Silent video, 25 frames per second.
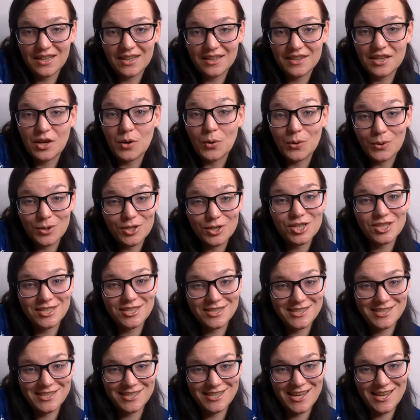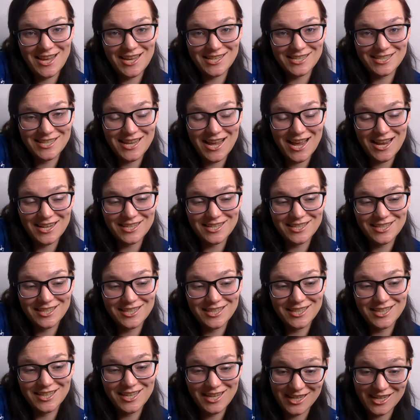The urgency has
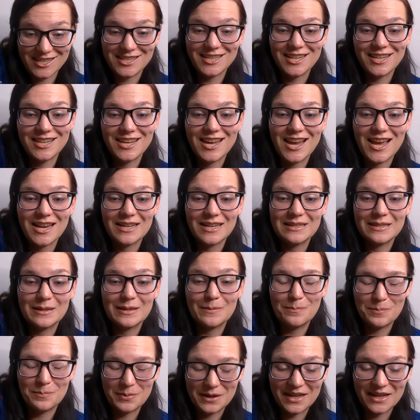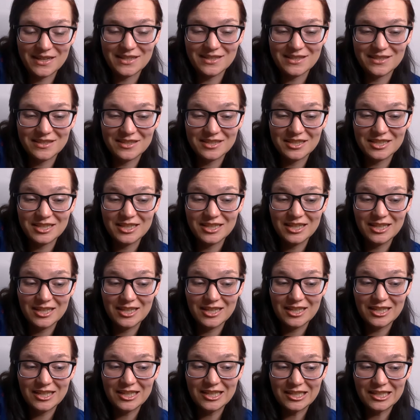not kicked in yet, but
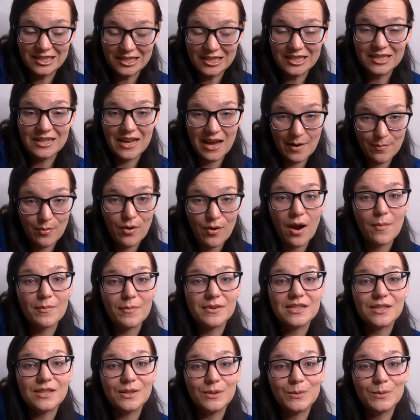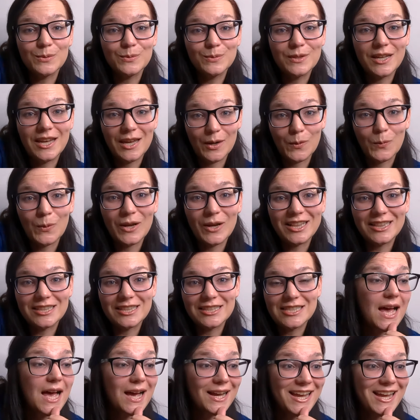I promise you it will.
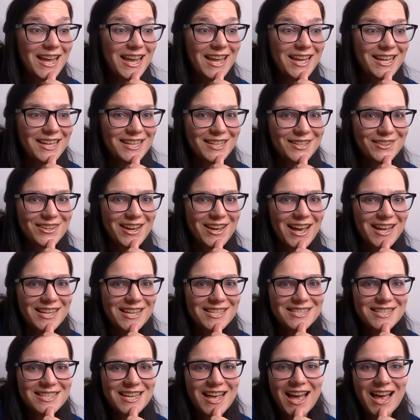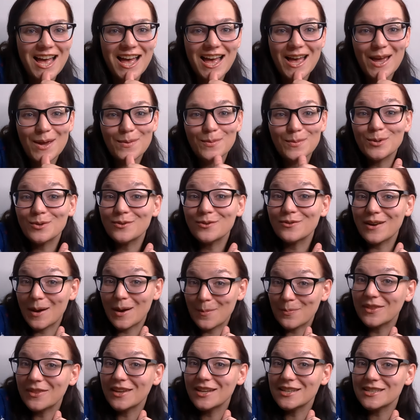Okay, you guys, I will
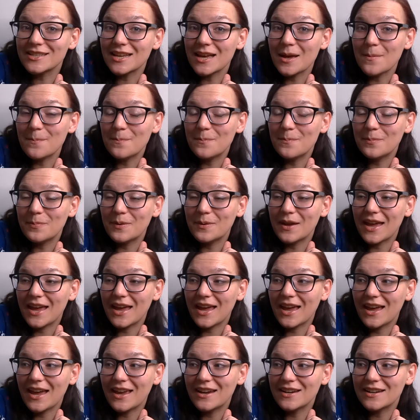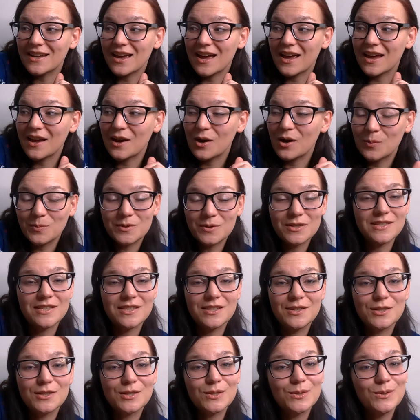wrap things up and I hope to
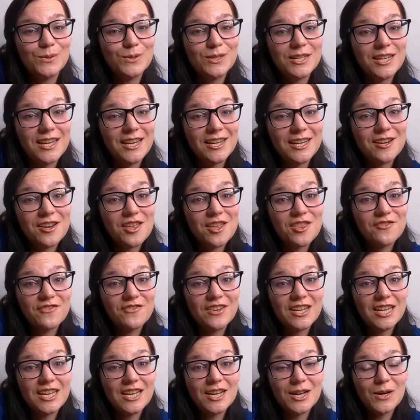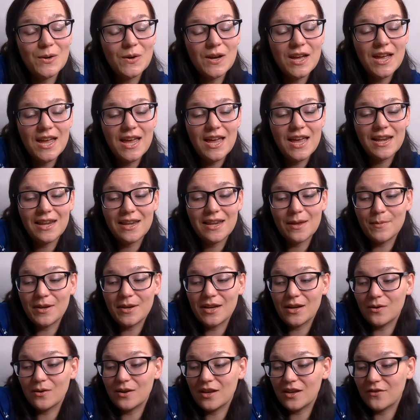see you soon in another video. Let me
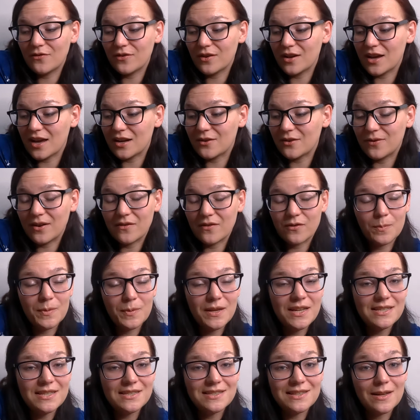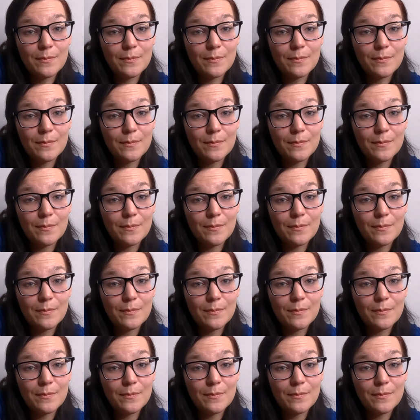know if you had a favorite piece.